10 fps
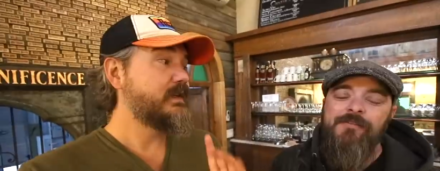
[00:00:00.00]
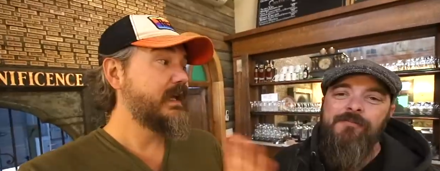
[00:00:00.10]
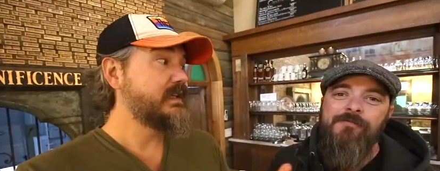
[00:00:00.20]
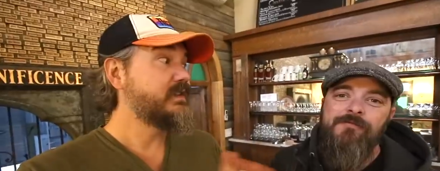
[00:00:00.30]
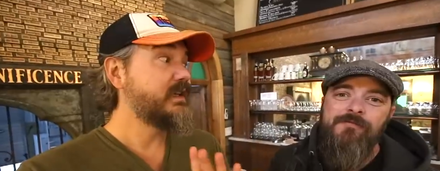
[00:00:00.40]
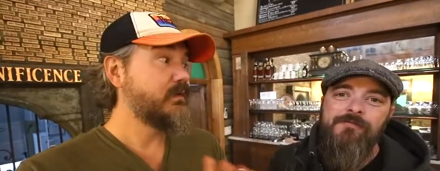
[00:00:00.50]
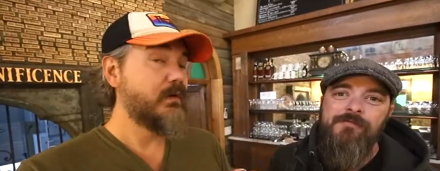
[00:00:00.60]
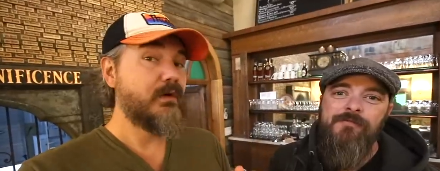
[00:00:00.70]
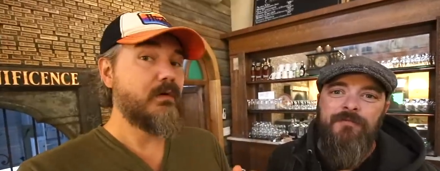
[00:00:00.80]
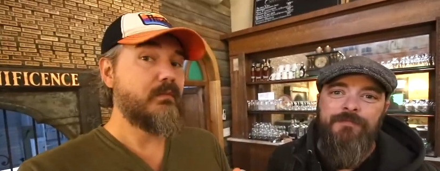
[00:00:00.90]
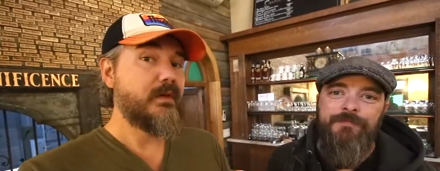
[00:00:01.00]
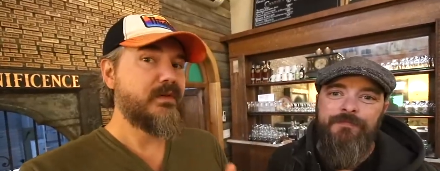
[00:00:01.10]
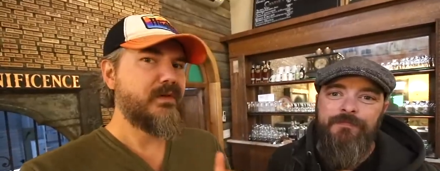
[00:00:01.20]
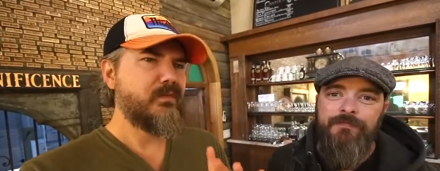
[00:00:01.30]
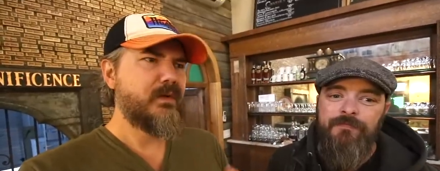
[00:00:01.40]
Speaker 1: the tasting room
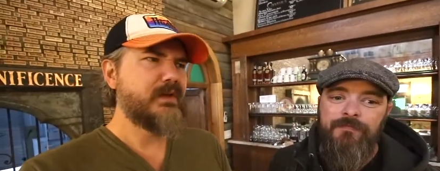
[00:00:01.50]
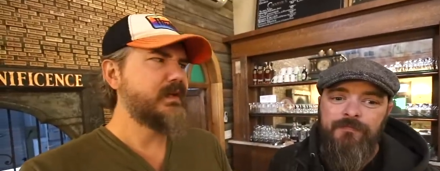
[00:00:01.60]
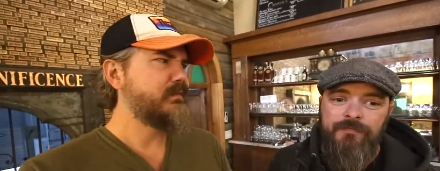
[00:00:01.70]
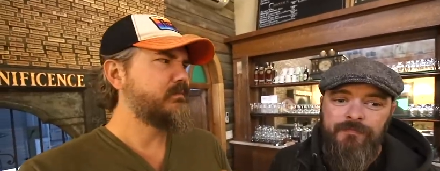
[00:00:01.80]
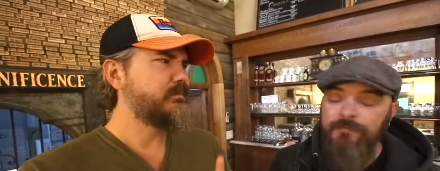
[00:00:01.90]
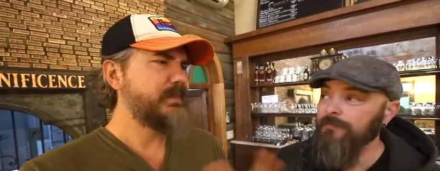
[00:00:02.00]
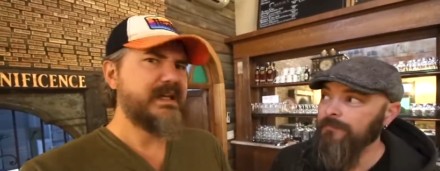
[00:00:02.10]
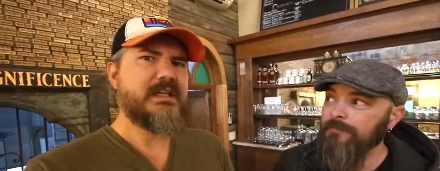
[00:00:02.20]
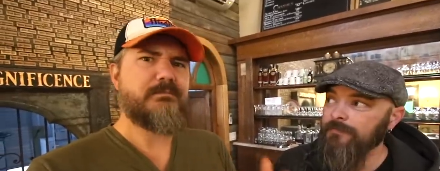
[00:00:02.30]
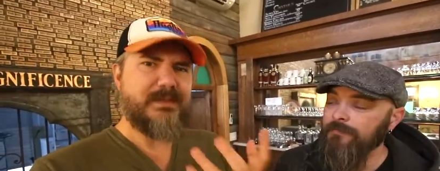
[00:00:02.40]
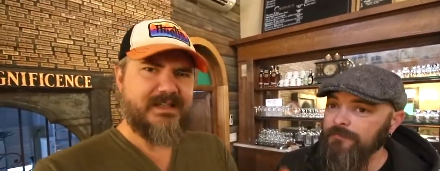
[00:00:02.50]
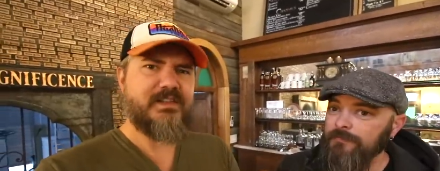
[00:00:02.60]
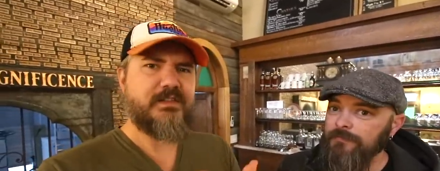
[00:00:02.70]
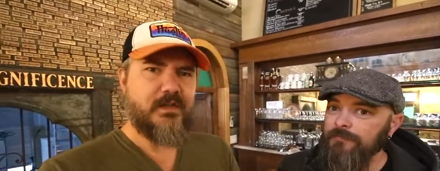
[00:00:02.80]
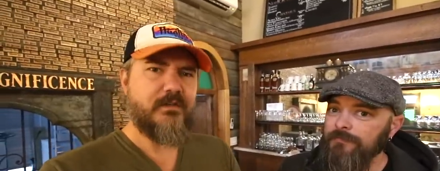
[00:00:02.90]
is a really big
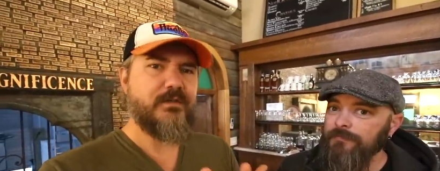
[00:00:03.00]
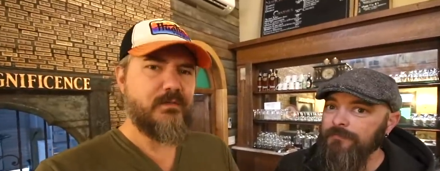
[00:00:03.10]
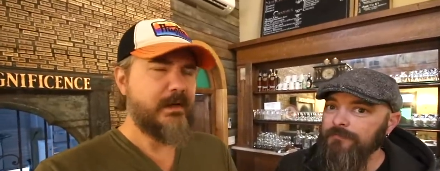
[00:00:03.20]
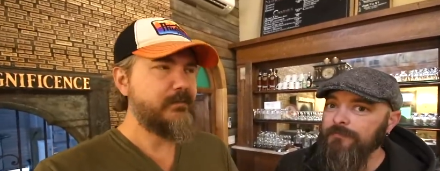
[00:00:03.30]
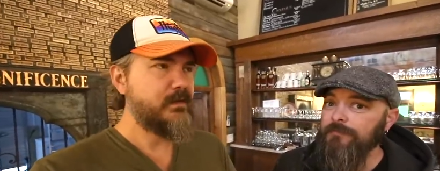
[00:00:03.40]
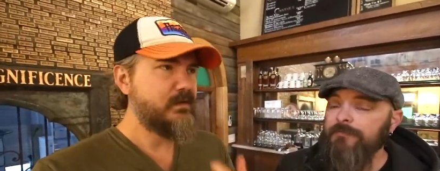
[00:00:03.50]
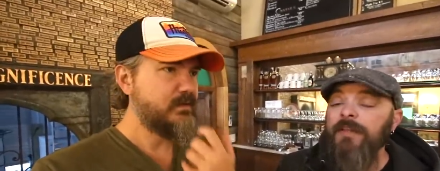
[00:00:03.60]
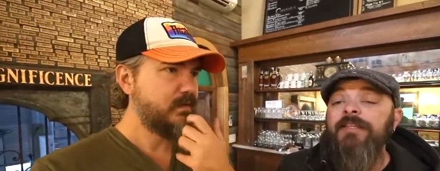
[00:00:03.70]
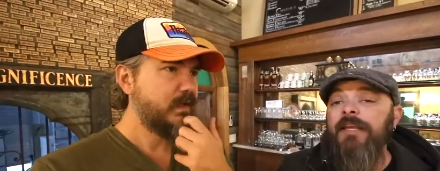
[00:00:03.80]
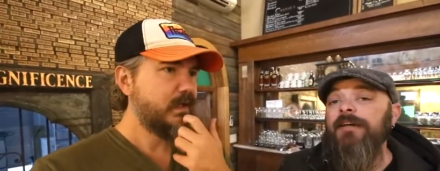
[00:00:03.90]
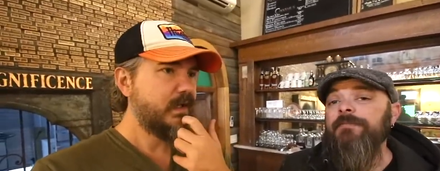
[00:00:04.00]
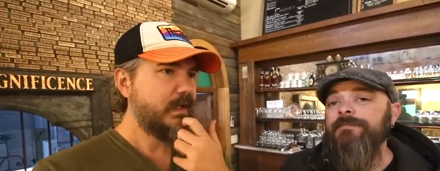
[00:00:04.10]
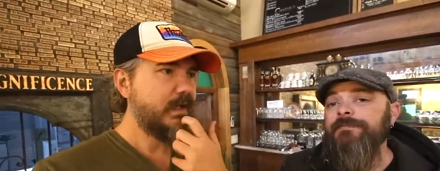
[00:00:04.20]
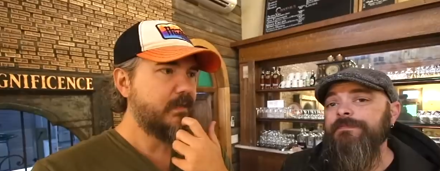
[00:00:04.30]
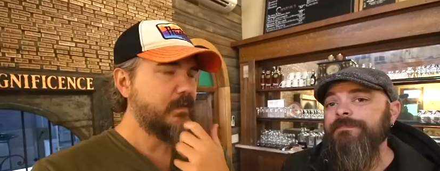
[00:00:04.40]
piece of the revenue. Yeah.
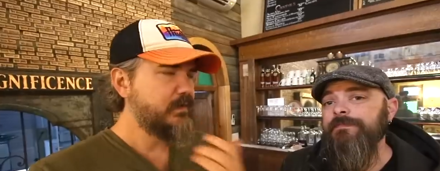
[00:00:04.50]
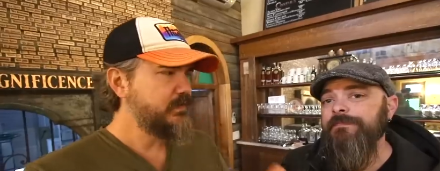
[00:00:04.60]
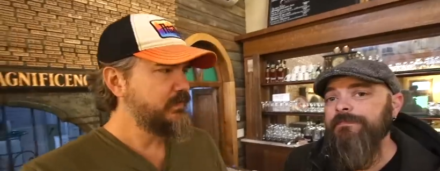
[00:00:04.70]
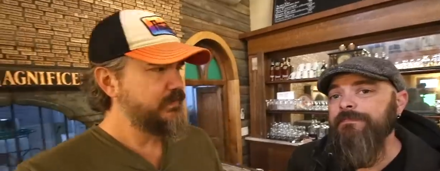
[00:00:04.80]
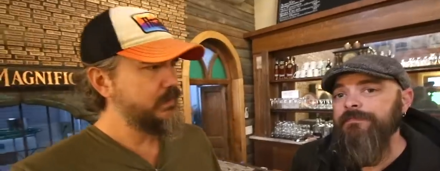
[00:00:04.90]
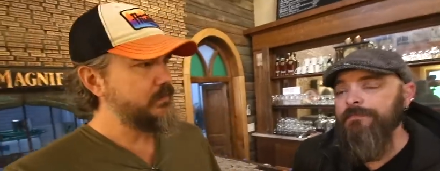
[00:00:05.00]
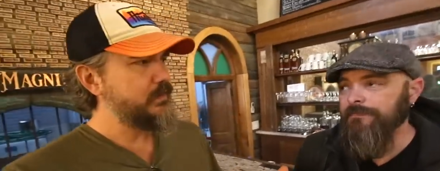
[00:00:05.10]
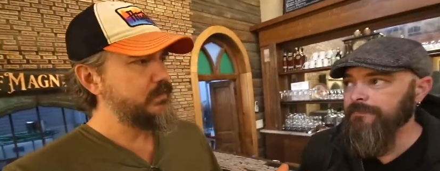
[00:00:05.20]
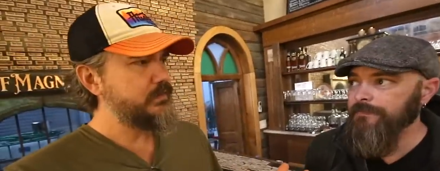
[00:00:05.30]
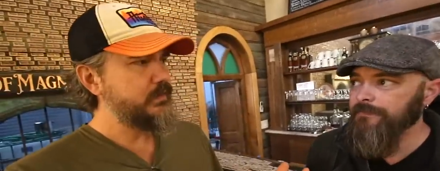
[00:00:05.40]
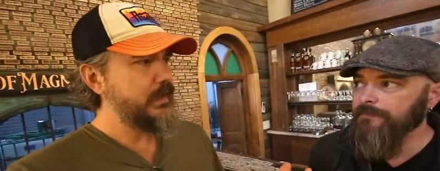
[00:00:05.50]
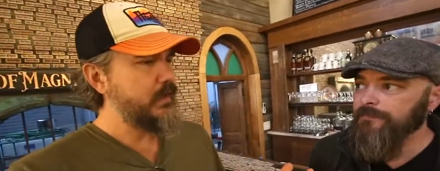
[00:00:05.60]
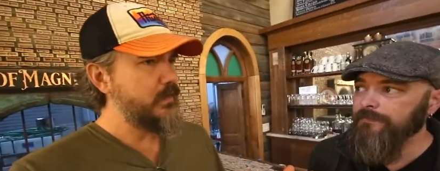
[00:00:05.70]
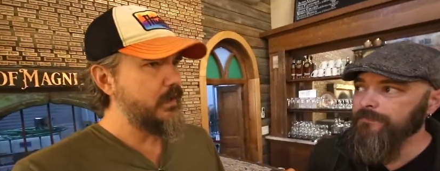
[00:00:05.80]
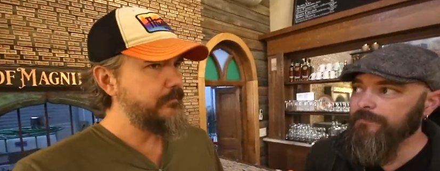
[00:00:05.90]
And most distilleries,
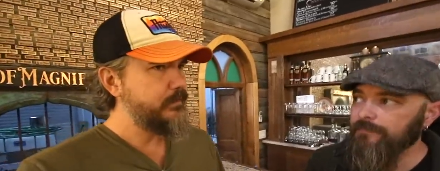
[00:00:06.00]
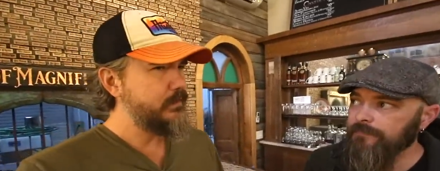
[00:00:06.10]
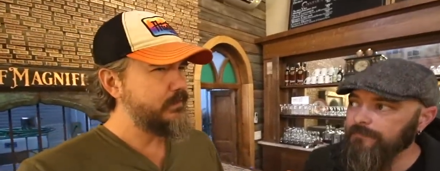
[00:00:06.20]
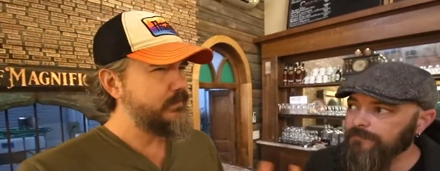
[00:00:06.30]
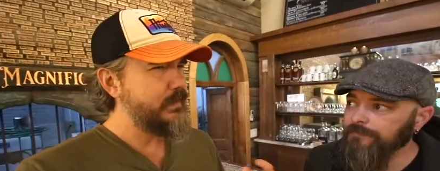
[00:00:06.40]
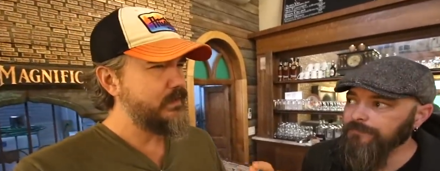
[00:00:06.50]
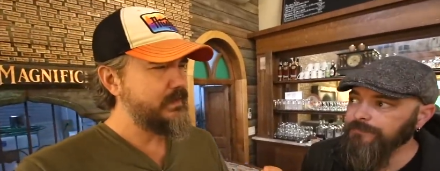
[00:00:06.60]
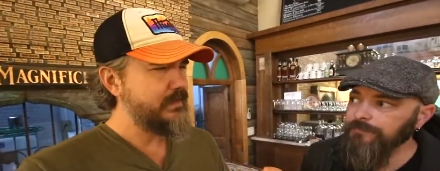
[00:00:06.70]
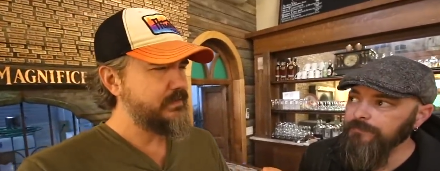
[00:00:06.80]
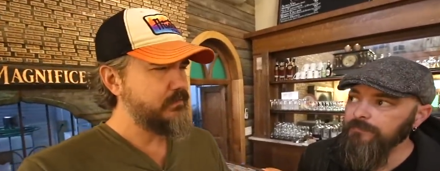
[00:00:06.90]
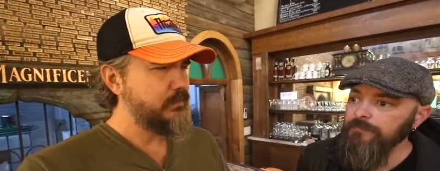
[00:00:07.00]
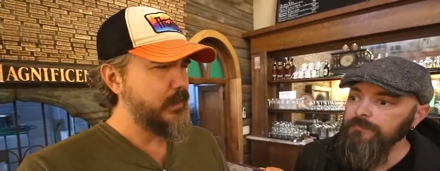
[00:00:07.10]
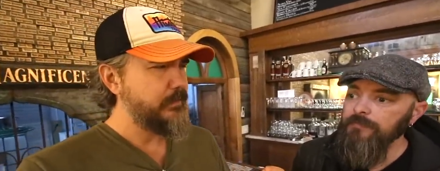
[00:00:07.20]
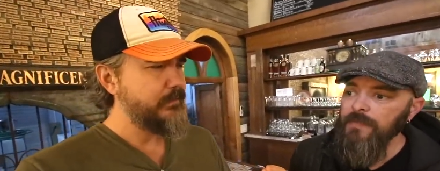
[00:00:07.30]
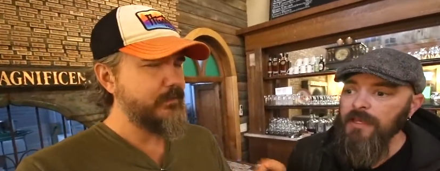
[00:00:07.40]
how often is their tasting room
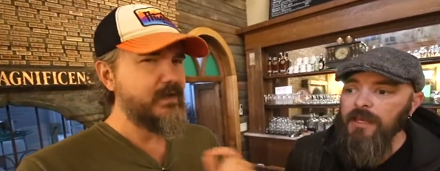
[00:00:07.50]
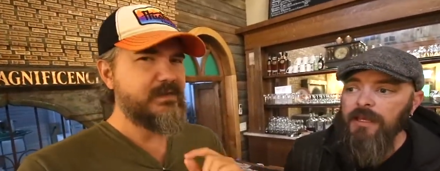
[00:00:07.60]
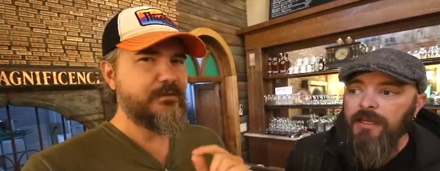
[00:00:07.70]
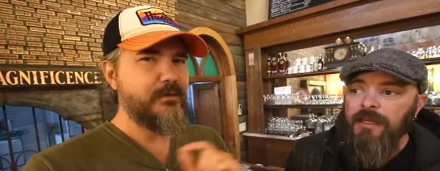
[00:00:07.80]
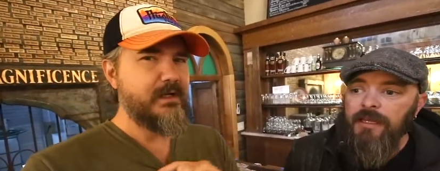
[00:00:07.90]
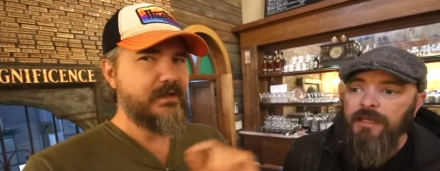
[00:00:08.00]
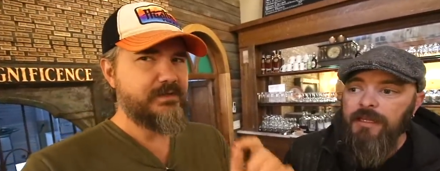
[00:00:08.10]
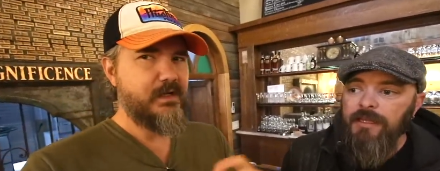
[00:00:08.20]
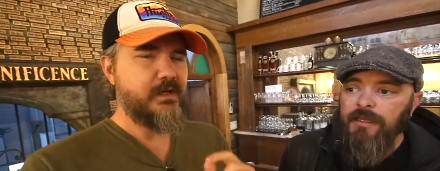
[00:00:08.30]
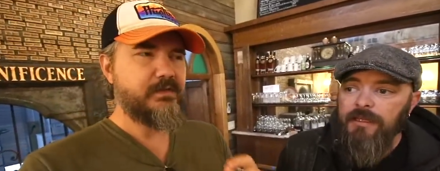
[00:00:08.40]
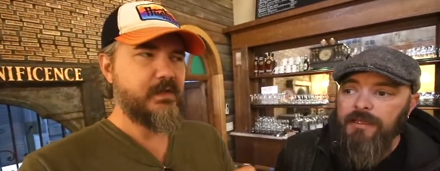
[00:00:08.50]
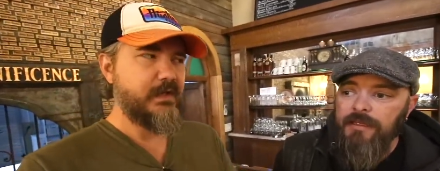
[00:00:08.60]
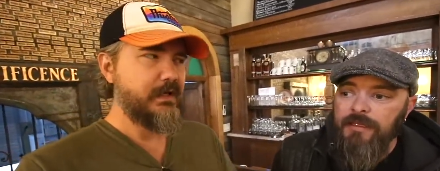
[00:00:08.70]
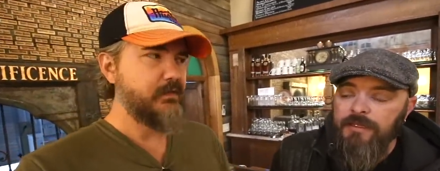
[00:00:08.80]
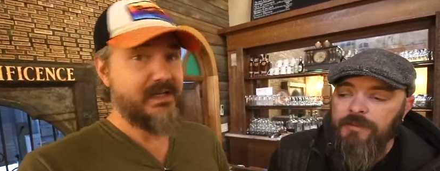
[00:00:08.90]
open? For us, it's Friday, Saturday,
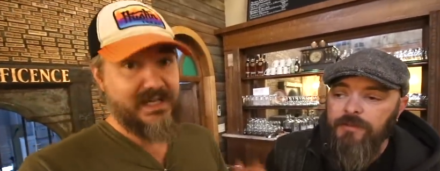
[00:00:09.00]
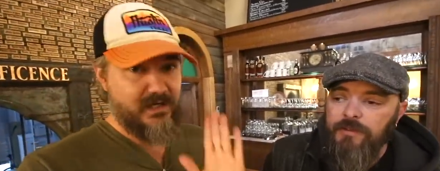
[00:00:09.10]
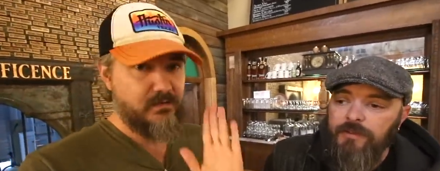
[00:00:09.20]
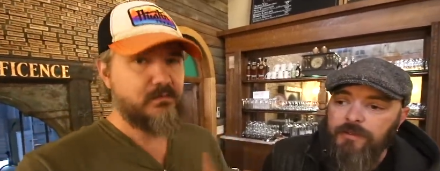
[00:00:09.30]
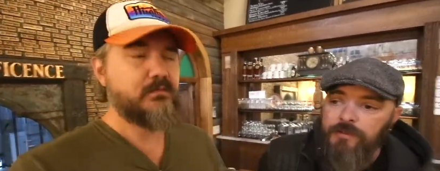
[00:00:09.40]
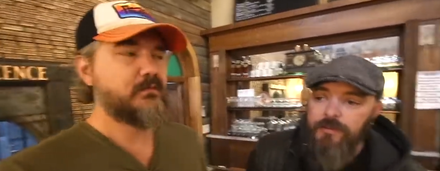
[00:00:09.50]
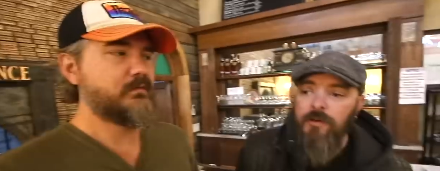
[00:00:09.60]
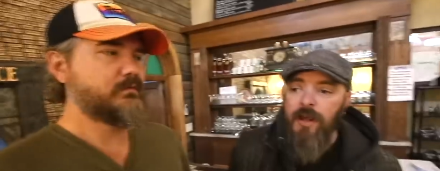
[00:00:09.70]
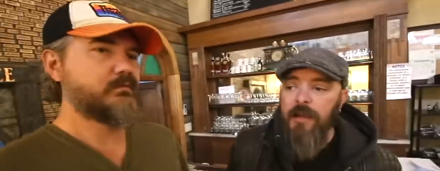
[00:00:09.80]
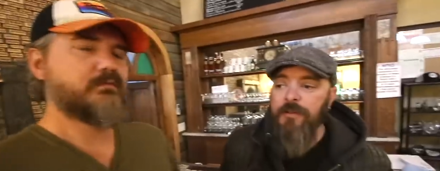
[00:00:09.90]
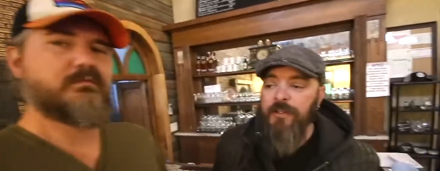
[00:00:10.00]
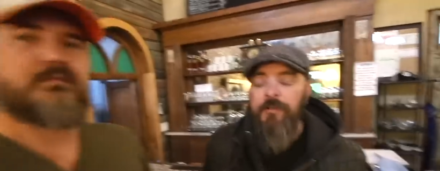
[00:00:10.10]
Sunday, right now. So I would